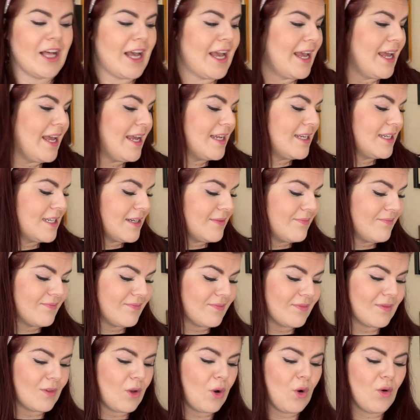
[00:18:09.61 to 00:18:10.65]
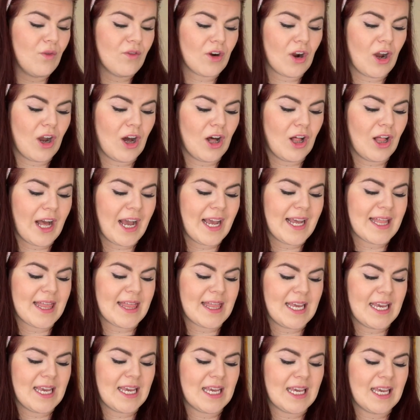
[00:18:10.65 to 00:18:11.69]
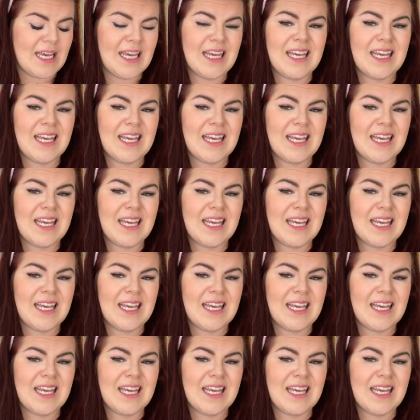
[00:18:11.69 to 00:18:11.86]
And overall, I think